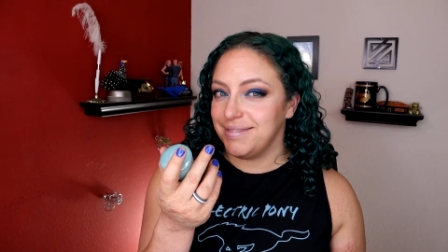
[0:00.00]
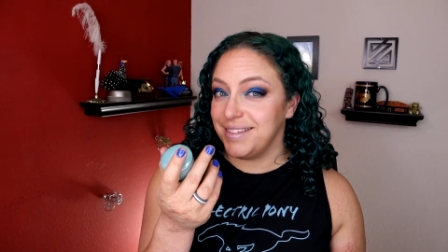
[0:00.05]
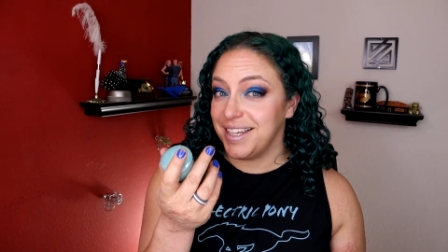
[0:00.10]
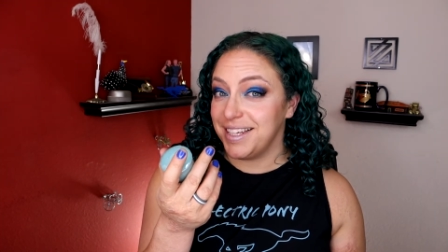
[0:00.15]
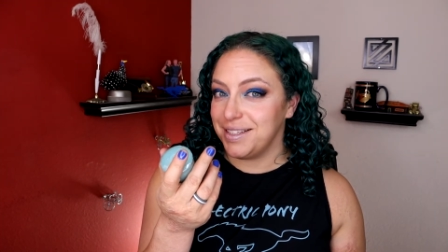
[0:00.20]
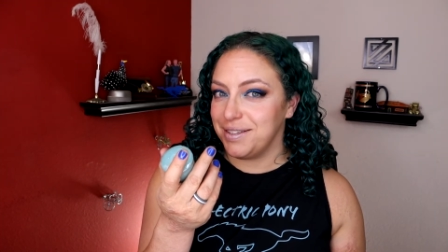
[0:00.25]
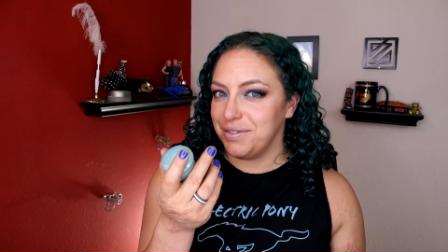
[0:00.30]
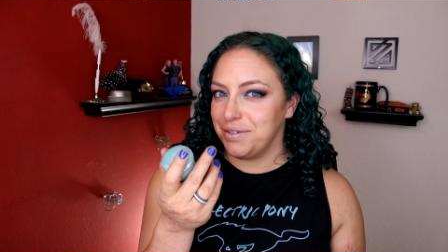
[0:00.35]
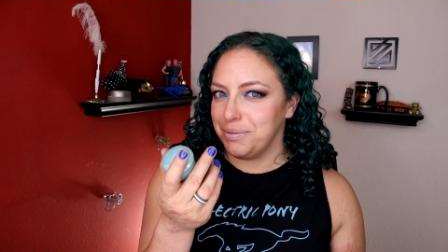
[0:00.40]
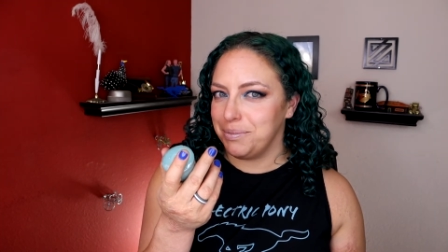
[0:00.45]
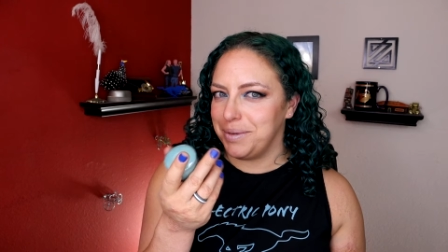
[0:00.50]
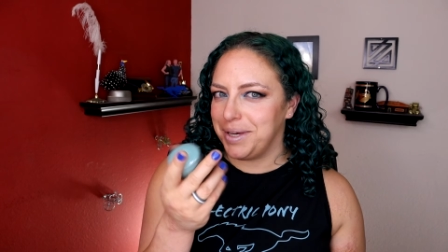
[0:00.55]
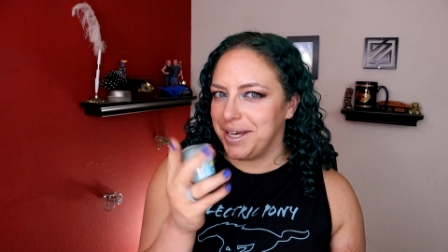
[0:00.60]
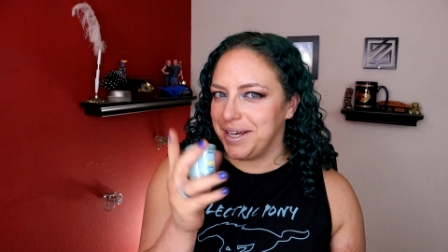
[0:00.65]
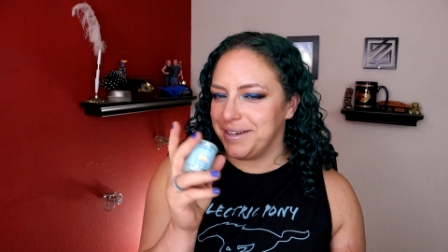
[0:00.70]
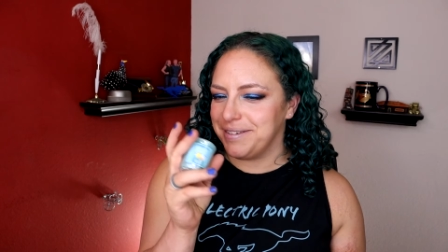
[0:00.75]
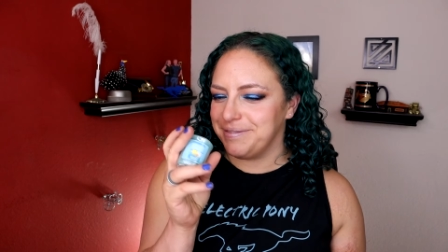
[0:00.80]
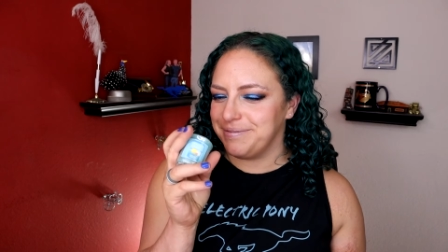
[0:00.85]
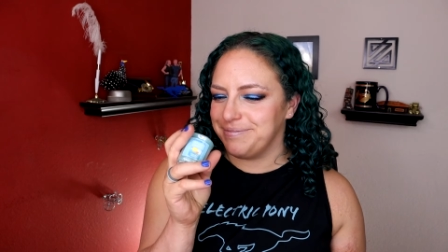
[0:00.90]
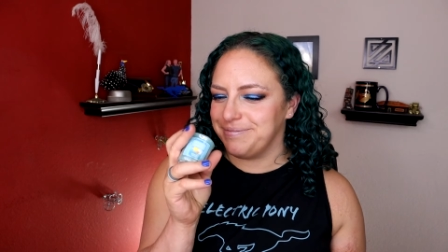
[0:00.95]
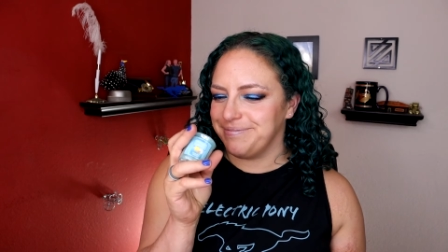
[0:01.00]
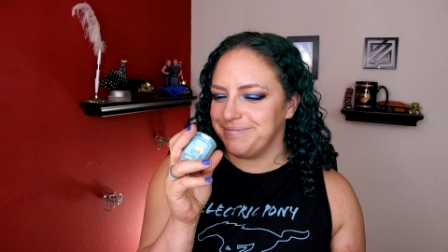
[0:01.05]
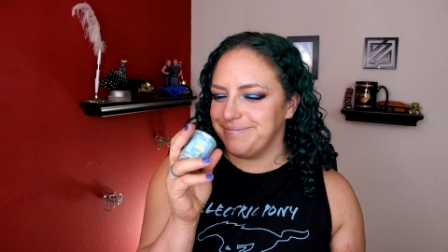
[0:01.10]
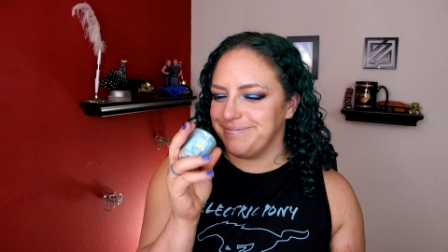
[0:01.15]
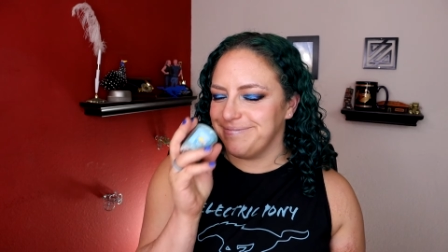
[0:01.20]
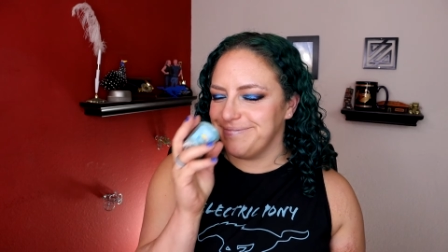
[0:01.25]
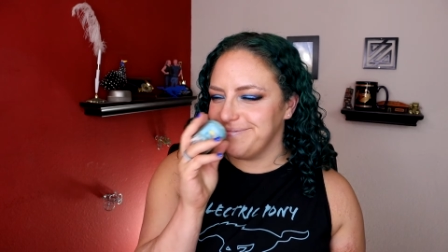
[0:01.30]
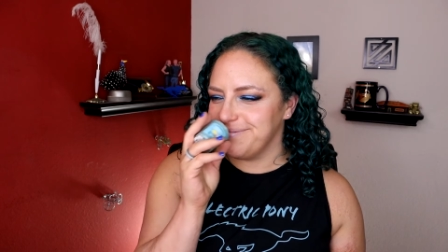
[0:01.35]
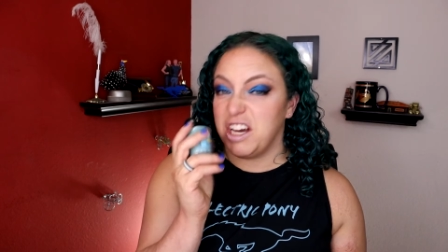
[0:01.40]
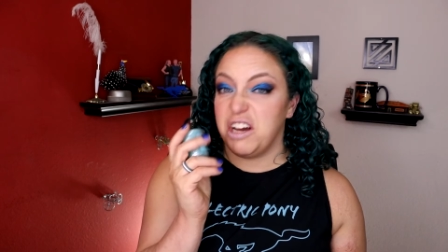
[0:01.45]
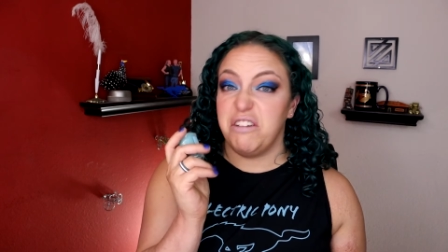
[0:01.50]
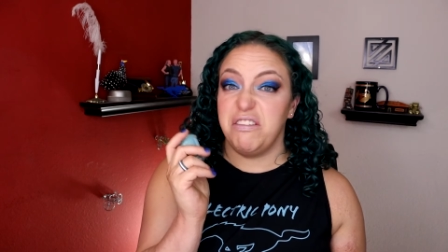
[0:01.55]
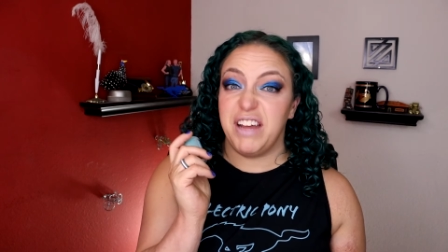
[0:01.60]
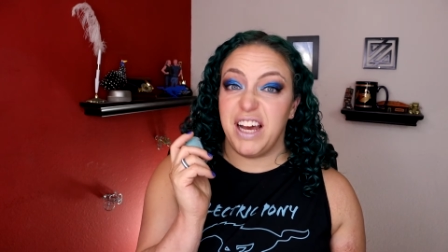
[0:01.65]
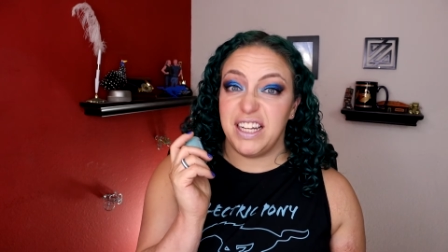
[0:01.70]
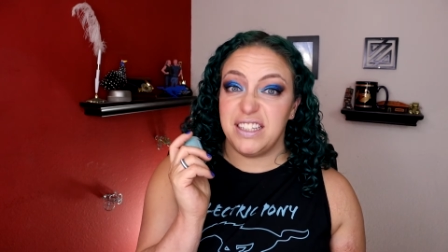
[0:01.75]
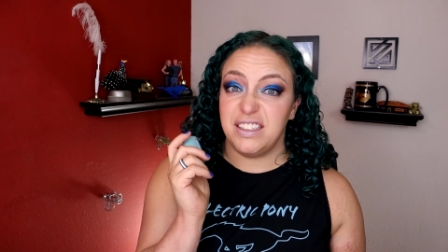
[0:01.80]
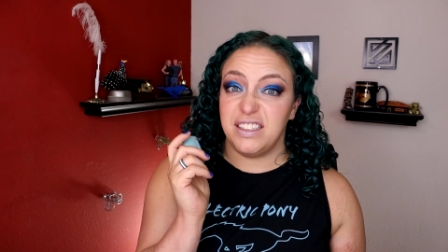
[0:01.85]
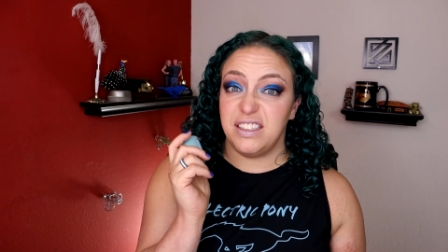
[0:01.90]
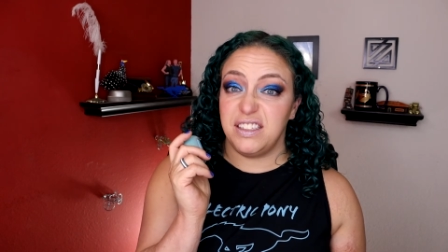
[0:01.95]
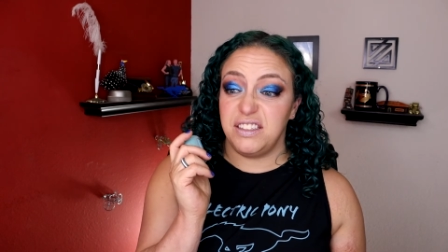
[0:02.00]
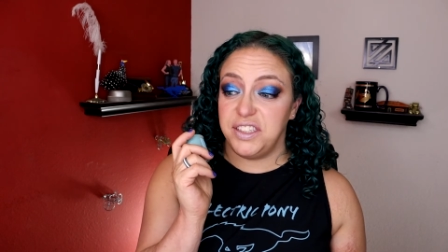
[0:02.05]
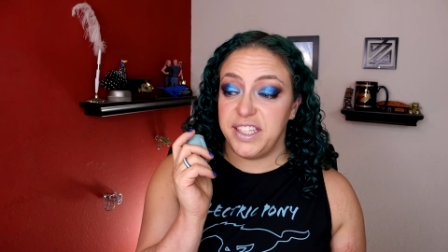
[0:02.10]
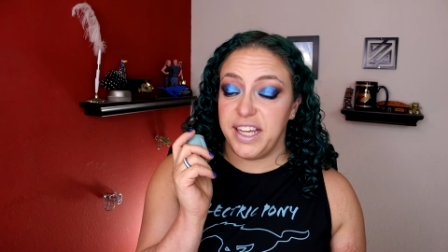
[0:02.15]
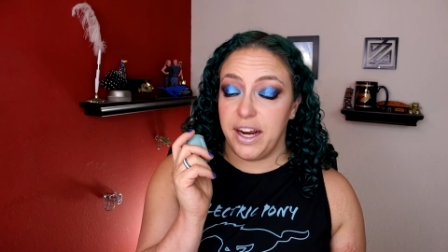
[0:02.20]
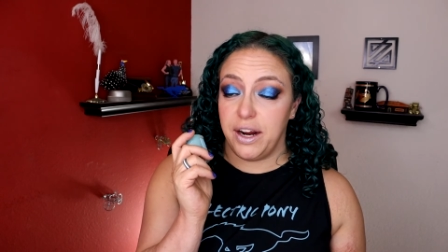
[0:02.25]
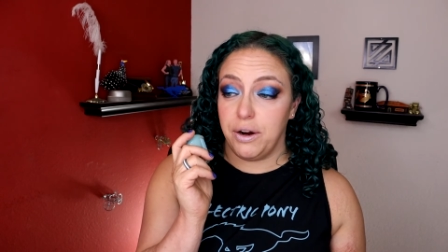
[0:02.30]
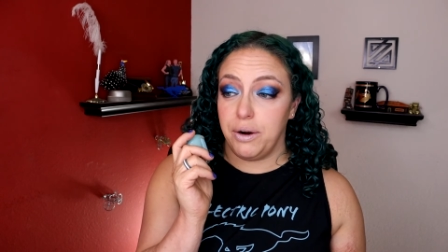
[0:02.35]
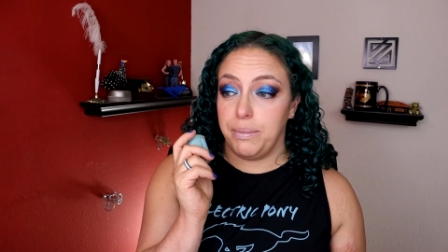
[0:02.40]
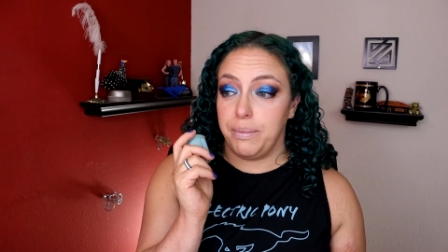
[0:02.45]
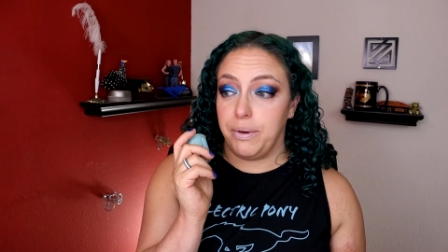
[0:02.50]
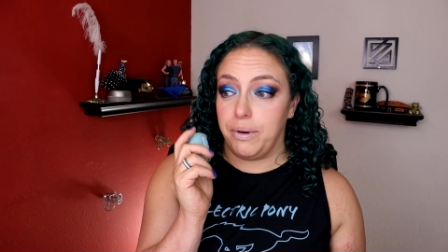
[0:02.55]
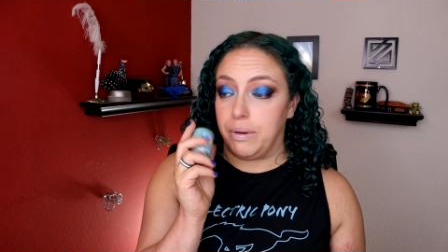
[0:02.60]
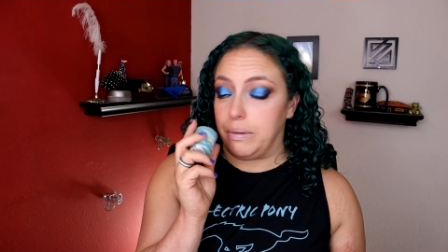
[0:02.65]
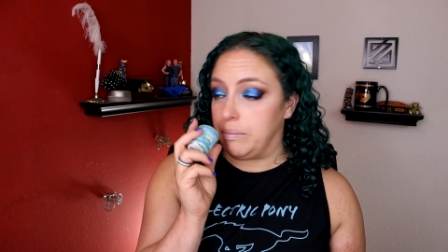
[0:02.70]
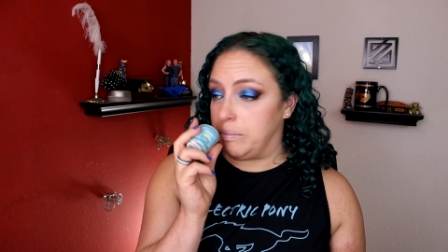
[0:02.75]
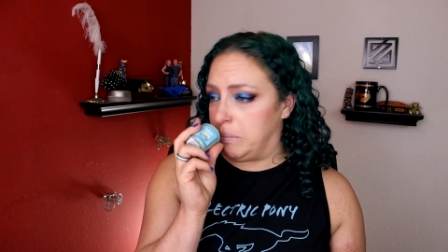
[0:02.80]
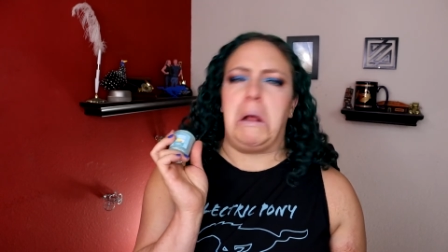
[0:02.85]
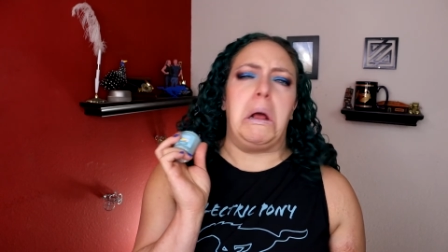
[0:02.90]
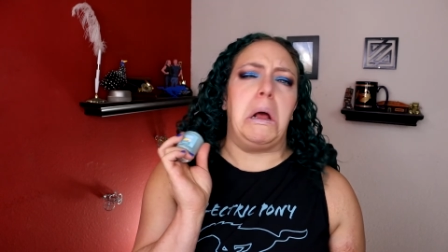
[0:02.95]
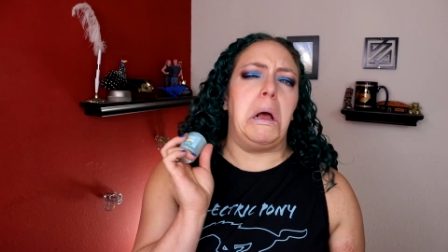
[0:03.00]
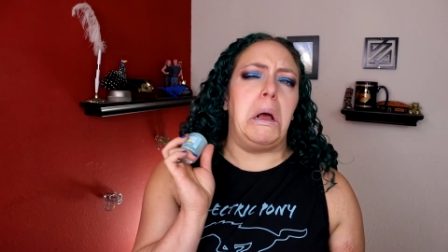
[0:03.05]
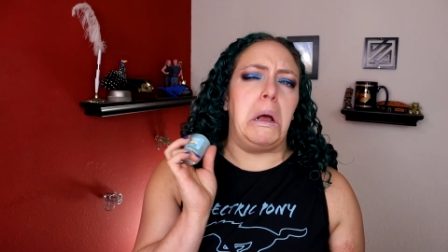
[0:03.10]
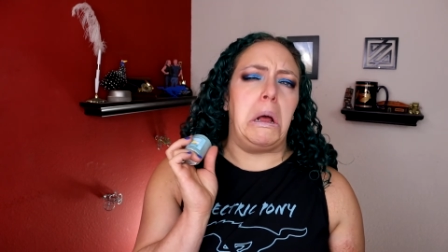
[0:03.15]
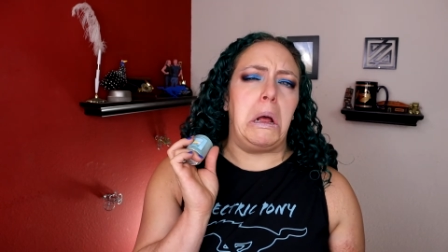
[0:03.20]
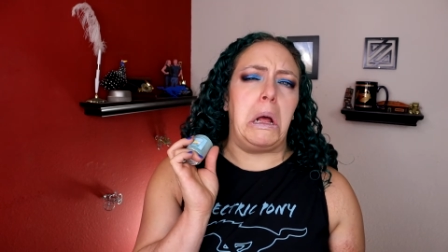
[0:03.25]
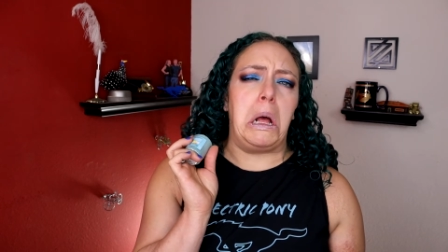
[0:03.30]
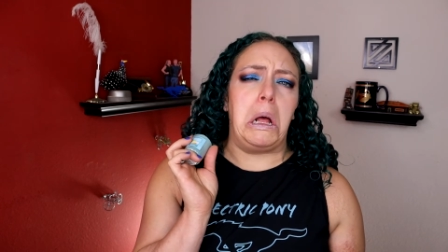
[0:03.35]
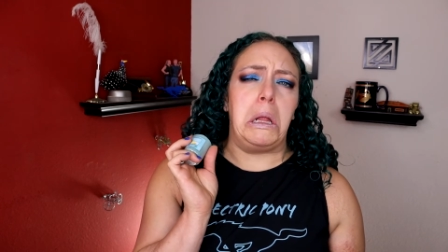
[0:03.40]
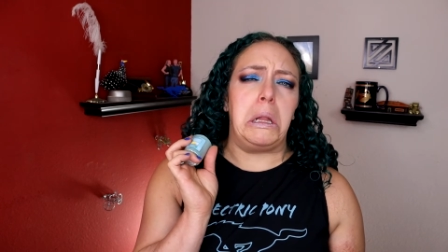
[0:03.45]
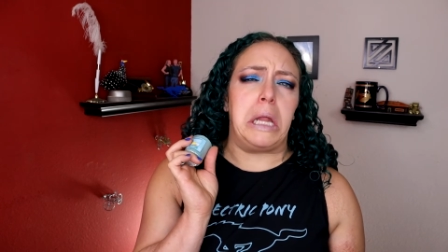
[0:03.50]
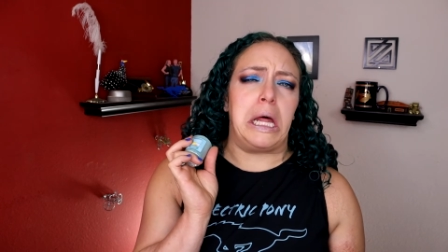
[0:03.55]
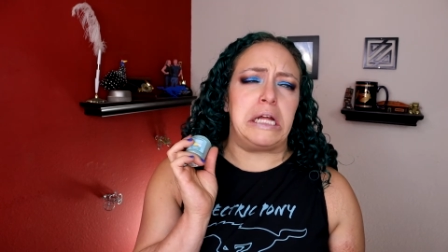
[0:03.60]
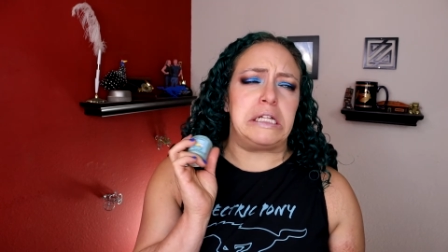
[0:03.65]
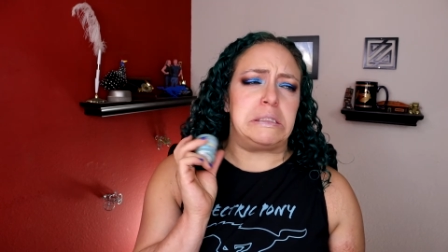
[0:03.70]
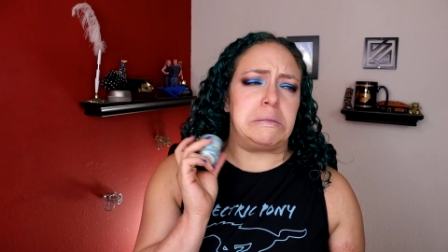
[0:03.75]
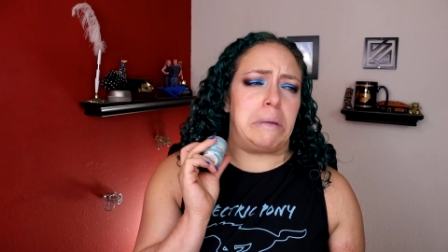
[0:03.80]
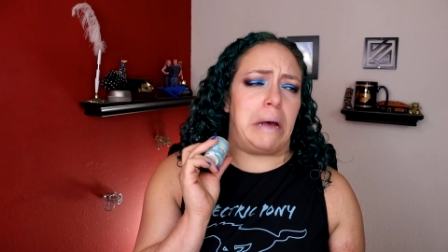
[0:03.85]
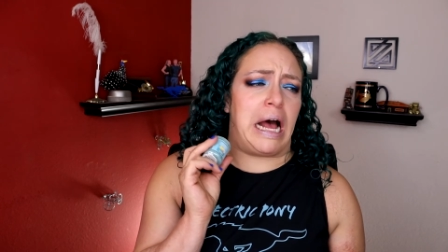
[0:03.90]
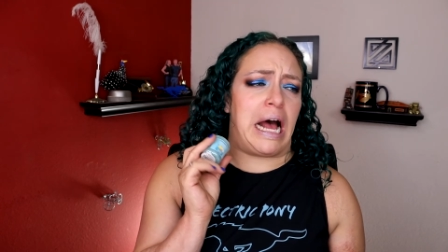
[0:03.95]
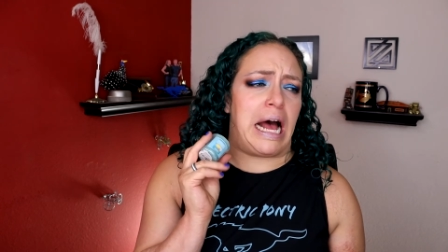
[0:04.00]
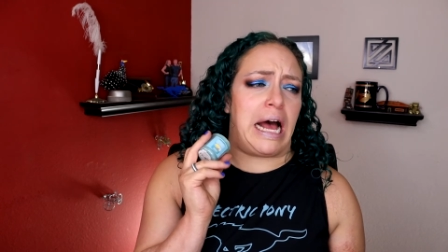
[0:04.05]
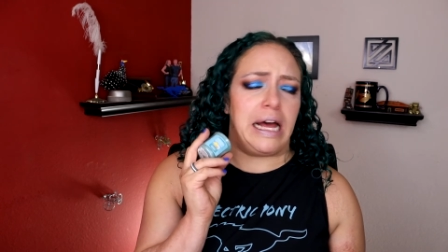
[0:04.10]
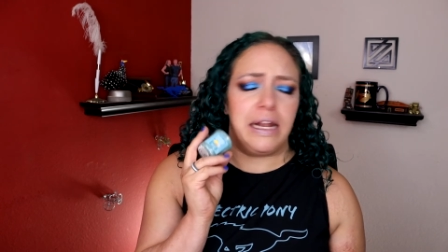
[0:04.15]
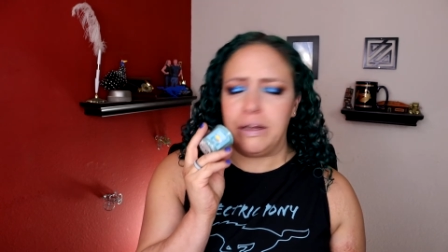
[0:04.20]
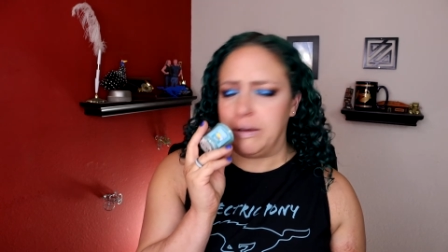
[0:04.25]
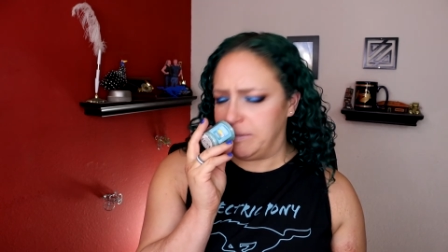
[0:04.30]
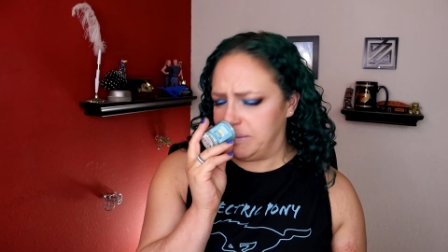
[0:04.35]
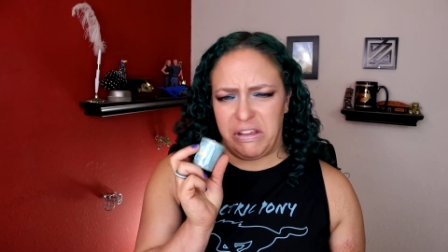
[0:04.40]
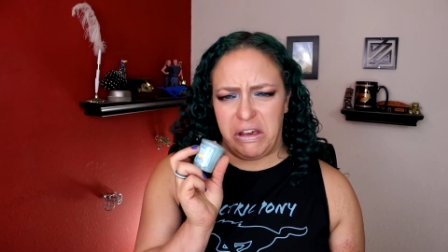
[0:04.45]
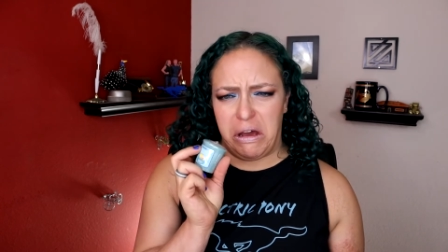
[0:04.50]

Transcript: That's for me. Oh, that's terrible. Oh, that's bad.